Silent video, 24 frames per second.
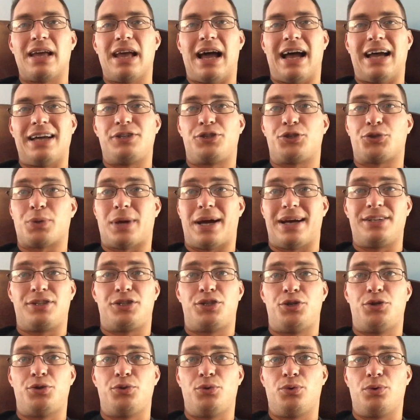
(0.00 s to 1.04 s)
I try
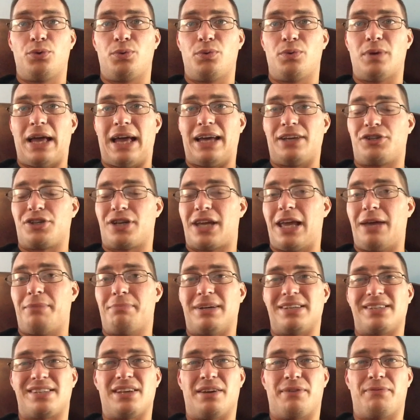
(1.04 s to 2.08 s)
to educate
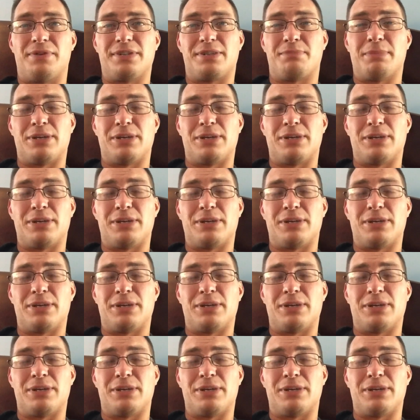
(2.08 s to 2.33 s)
myself as